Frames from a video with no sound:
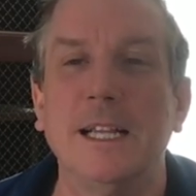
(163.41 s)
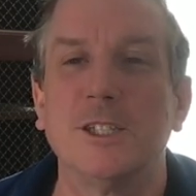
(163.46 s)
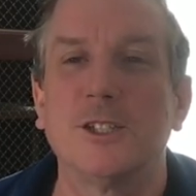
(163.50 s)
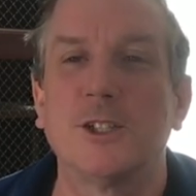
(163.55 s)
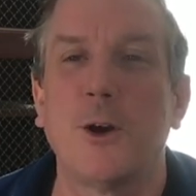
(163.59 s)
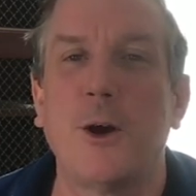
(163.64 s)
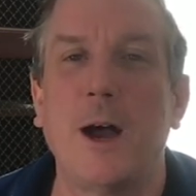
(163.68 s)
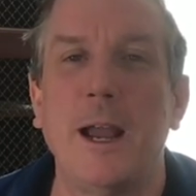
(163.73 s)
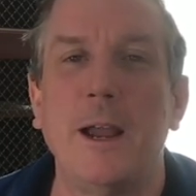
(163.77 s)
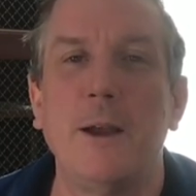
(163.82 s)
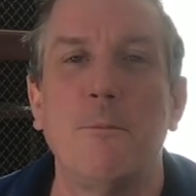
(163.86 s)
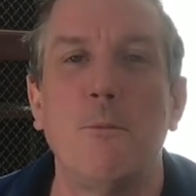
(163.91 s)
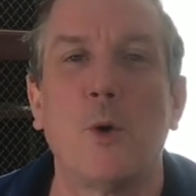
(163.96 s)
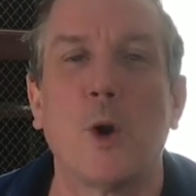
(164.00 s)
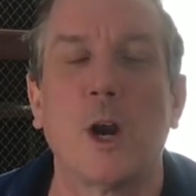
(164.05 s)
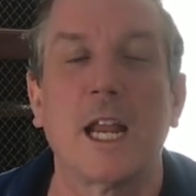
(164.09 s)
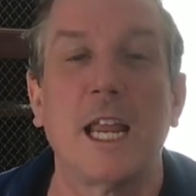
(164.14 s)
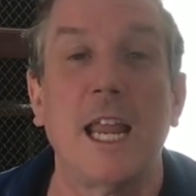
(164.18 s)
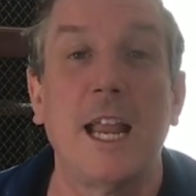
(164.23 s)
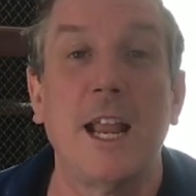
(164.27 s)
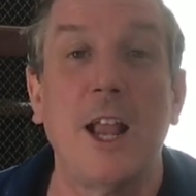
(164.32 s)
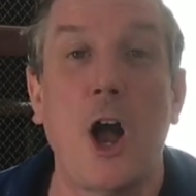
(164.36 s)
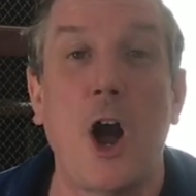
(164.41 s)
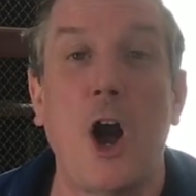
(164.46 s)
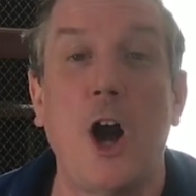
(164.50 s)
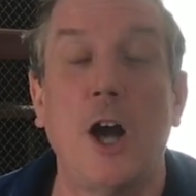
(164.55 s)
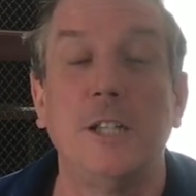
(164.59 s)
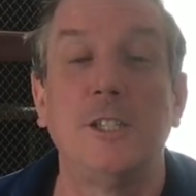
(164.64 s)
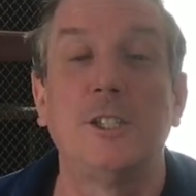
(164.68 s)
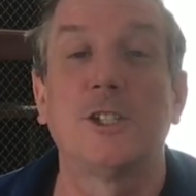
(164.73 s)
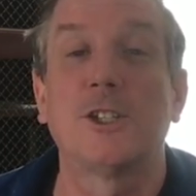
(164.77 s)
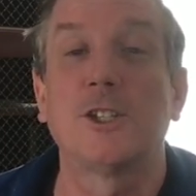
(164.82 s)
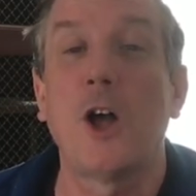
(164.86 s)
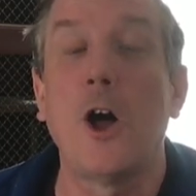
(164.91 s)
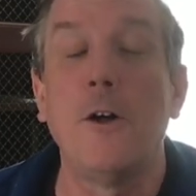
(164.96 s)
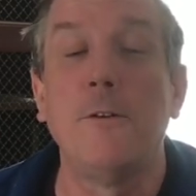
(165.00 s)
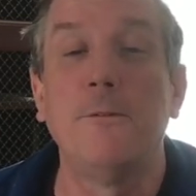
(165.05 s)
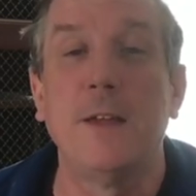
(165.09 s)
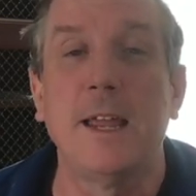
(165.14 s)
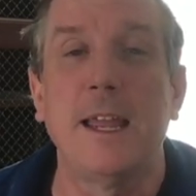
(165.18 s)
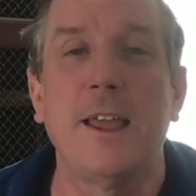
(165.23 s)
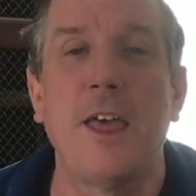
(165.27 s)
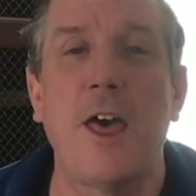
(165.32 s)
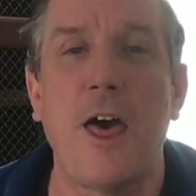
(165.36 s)
So I am working on
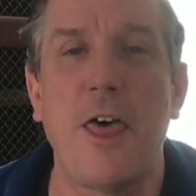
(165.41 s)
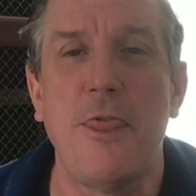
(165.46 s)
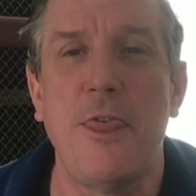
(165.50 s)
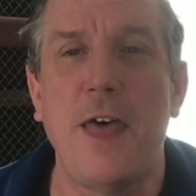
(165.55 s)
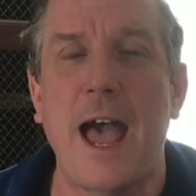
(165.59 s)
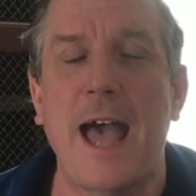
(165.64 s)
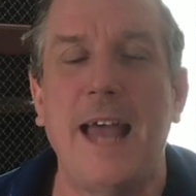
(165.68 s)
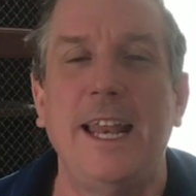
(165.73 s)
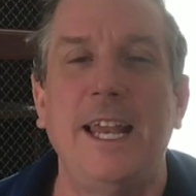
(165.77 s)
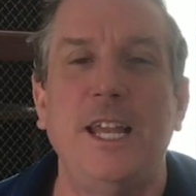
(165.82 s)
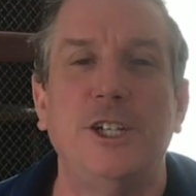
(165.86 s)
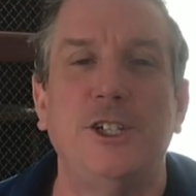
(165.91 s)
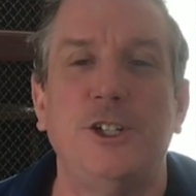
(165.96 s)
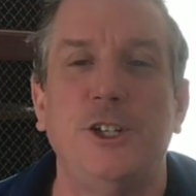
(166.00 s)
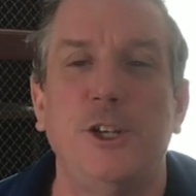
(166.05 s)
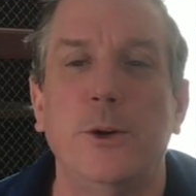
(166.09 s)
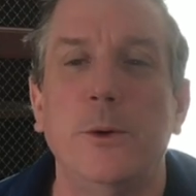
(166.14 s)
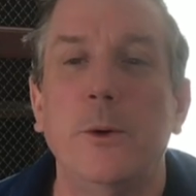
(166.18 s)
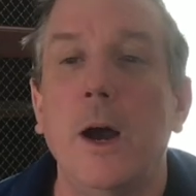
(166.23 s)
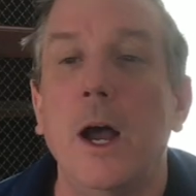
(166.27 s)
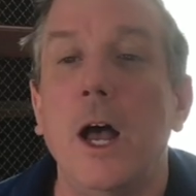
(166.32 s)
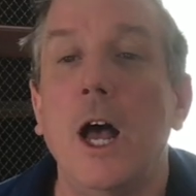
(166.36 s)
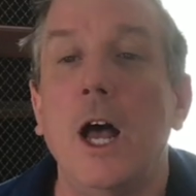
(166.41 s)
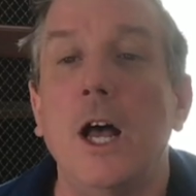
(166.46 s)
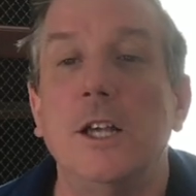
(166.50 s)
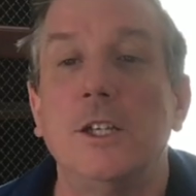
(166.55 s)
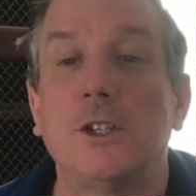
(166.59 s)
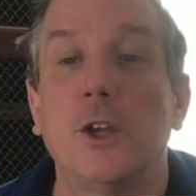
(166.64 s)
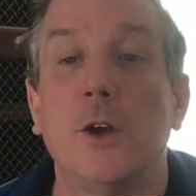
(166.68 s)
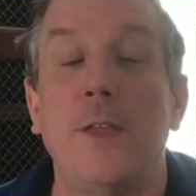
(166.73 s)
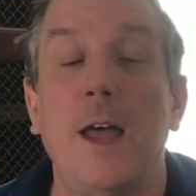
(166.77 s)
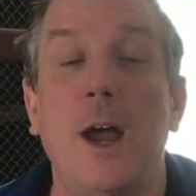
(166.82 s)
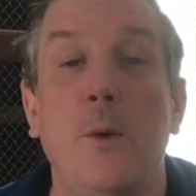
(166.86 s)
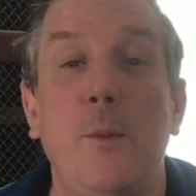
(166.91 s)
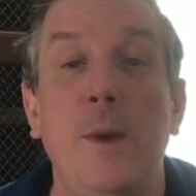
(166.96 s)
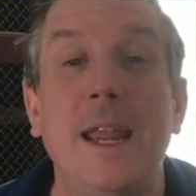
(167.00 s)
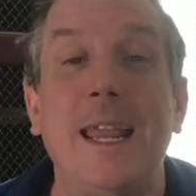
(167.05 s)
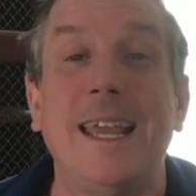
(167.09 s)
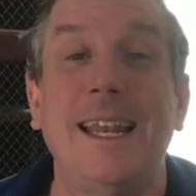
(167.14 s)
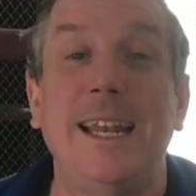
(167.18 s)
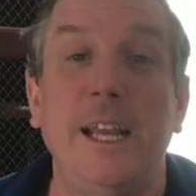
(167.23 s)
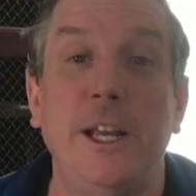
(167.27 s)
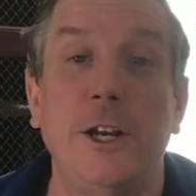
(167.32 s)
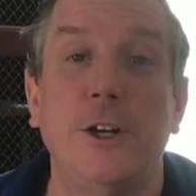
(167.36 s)
solving that issue so that we
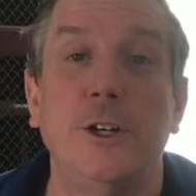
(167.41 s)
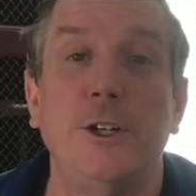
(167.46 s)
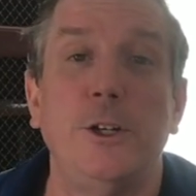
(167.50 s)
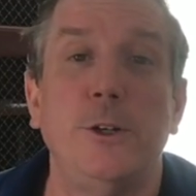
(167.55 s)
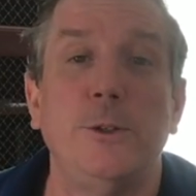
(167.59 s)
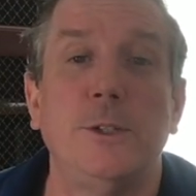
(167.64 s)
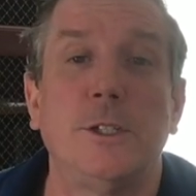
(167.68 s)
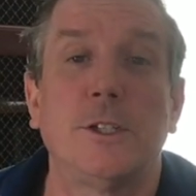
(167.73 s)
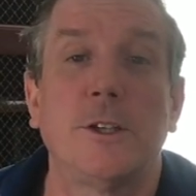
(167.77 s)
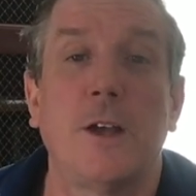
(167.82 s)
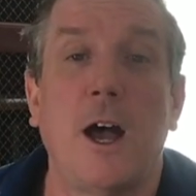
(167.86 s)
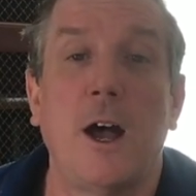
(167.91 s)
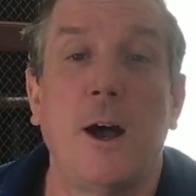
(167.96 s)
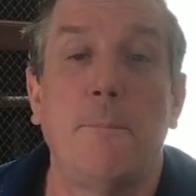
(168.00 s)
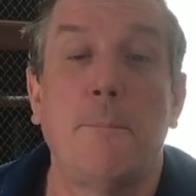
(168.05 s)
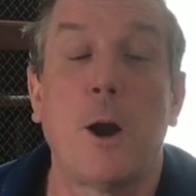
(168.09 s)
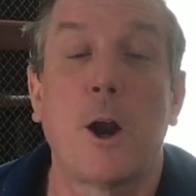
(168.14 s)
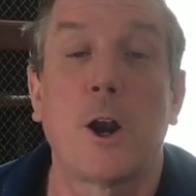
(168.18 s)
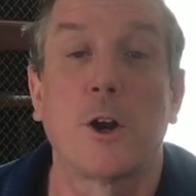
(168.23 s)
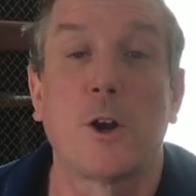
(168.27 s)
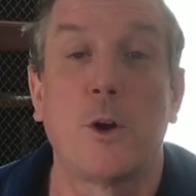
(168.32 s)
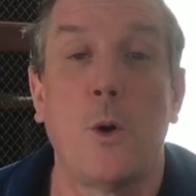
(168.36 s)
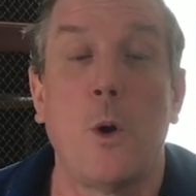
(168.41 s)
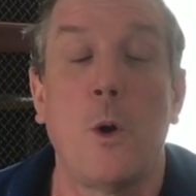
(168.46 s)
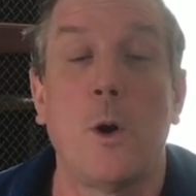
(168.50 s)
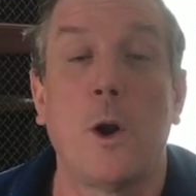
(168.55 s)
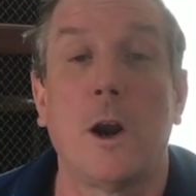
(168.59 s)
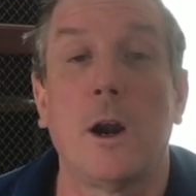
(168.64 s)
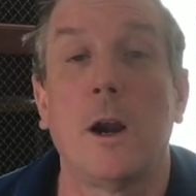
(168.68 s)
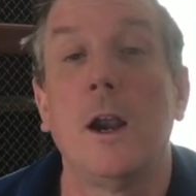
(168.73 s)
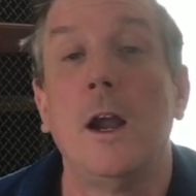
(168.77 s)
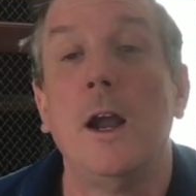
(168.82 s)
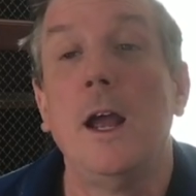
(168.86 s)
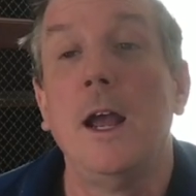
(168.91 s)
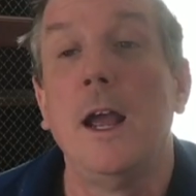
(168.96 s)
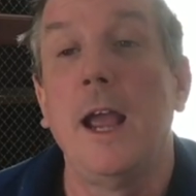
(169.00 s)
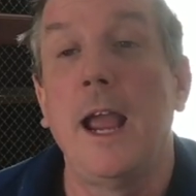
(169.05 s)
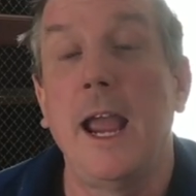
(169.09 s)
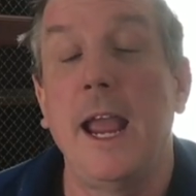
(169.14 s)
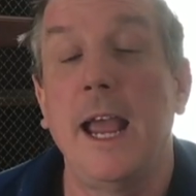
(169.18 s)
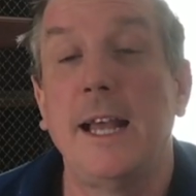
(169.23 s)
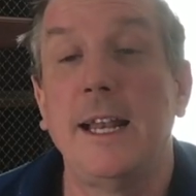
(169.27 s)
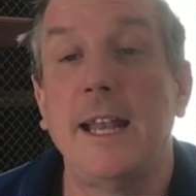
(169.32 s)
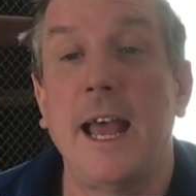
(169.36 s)
can introduce uh, parkour
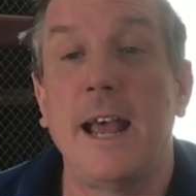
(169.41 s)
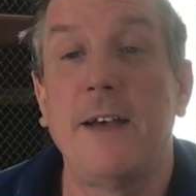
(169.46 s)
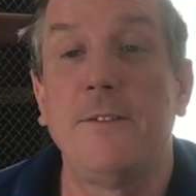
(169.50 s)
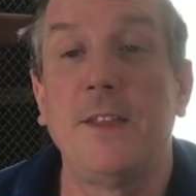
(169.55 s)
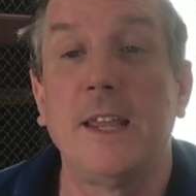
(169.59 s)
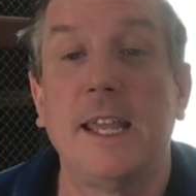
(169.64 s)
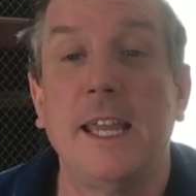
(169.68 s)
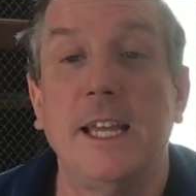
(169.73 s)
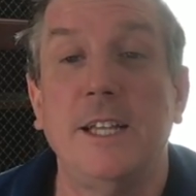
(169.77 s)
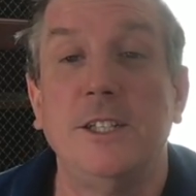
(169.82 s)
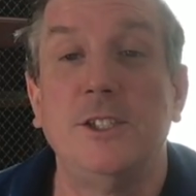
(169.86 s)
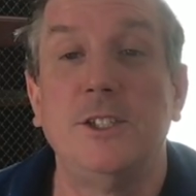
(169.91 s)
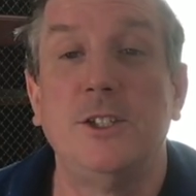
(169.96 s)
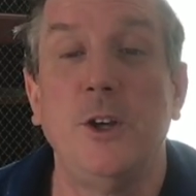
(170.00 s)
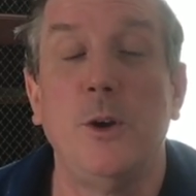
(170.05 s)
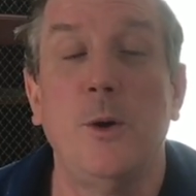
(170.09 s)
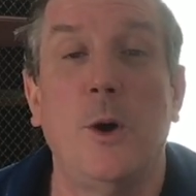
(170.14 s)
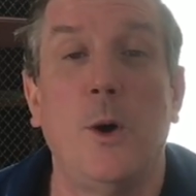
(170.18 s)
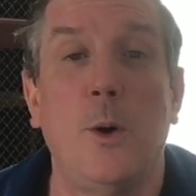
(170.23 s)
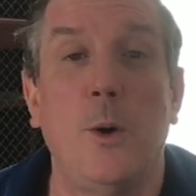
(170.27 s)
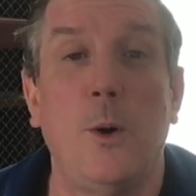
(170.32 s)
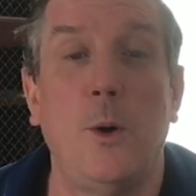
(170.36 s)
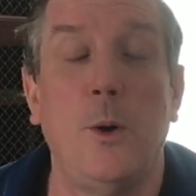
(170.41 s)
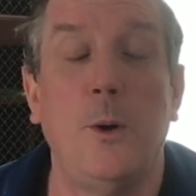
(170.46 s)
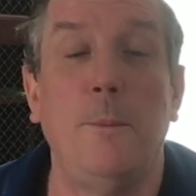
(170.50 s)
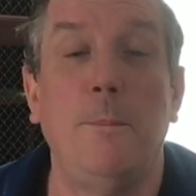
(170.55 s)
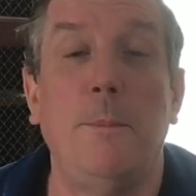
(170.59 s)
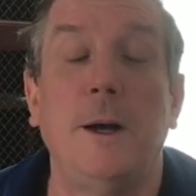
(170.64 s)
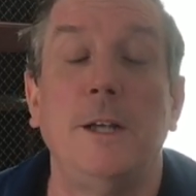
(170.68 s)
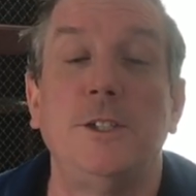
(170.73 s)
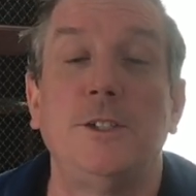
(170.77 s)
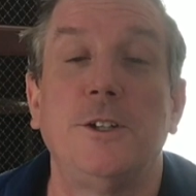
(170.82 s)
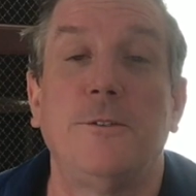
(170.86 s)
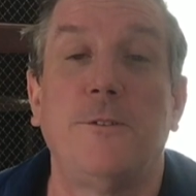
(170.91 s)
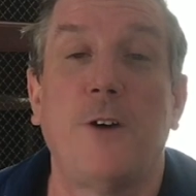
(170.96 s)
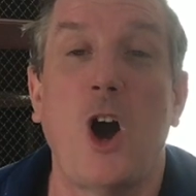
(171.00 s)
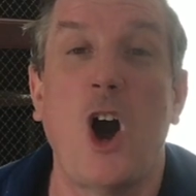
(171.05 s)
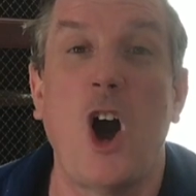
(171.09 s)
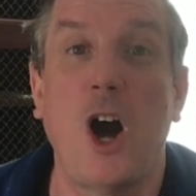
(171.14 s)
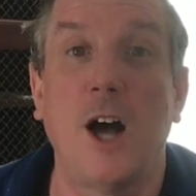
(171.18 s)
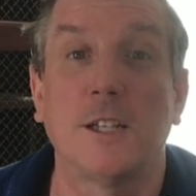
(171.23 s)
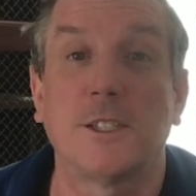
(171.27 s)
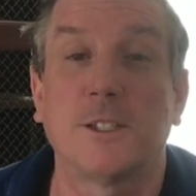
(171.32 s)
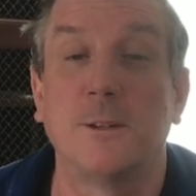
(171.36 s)
and have the kids do a whole bunch of
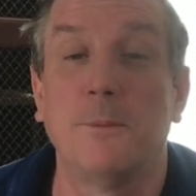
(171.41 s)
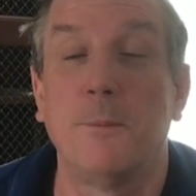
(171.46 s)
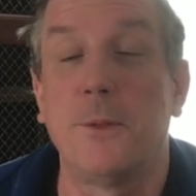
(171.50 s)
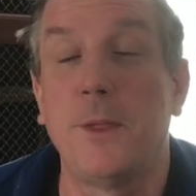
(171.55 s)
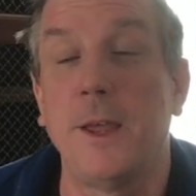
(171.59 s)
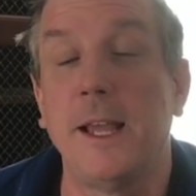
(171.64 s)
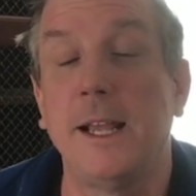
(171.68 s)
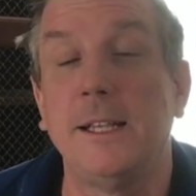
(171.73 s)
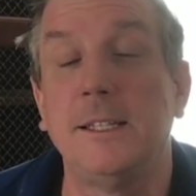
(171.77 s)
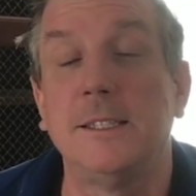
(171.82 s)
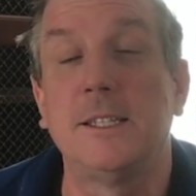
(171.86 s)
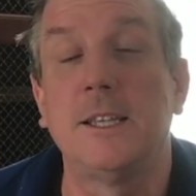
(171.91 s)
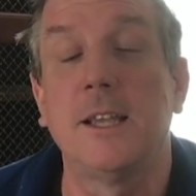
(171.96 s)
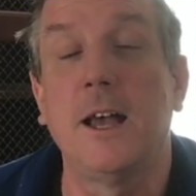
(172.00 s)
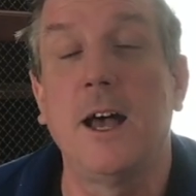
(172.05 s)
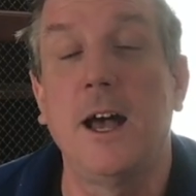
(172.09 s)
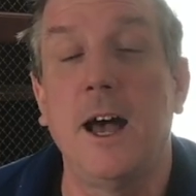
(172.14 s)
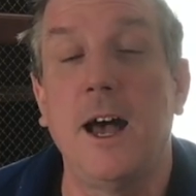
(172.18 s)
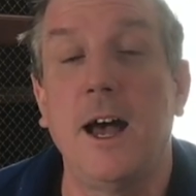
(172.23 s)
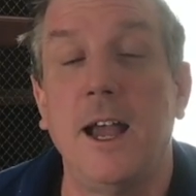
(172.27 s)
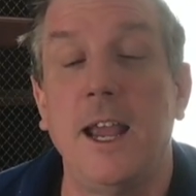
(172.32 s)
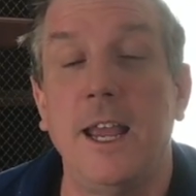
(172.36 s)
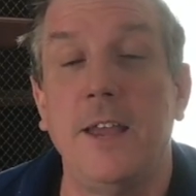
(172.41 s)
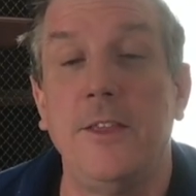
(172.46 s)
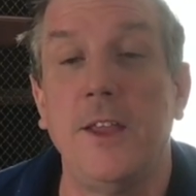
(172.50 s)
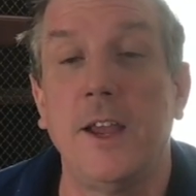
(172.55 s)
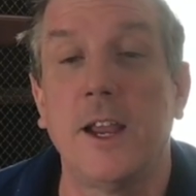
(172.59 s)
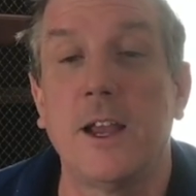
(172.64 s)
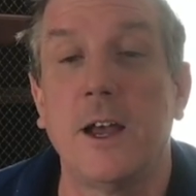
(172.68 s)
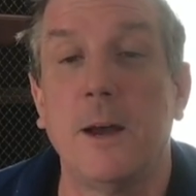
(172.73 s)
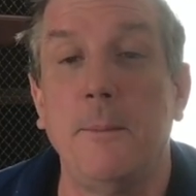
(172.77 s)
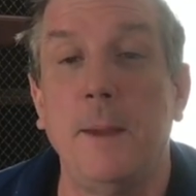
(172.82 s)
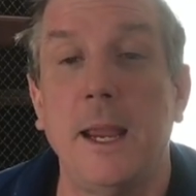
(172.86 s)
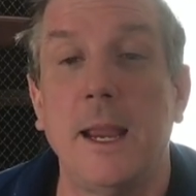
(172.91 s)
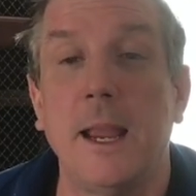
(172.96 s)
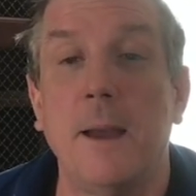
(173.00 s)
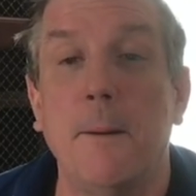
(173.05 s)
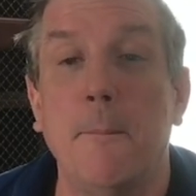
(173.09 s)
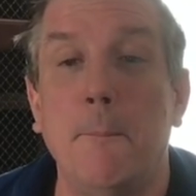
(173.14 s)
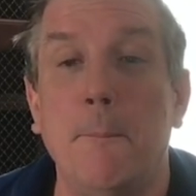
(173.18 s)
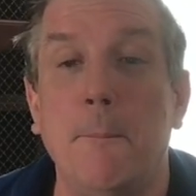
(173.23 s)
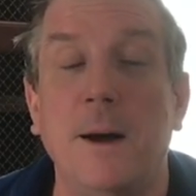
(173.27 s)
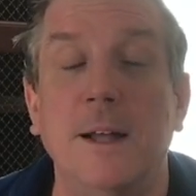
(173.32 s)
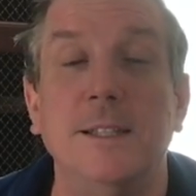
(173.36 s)
awesome things uh, in the coming
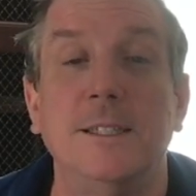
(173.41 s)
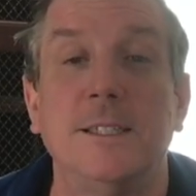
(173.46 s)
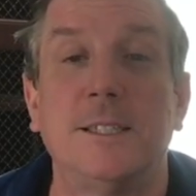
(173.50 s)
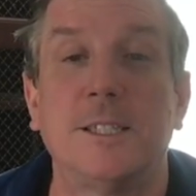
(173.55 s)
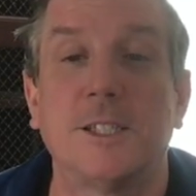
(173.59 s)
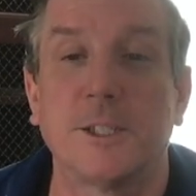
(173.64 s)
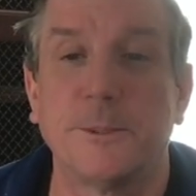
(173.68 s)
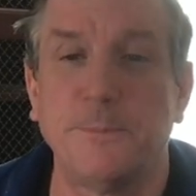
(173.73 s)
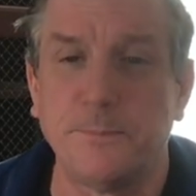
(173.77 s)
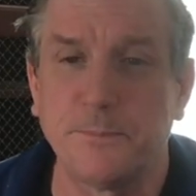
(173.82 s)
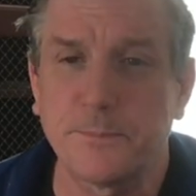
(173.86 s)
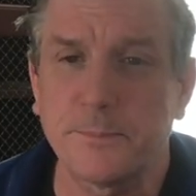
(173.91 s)
months.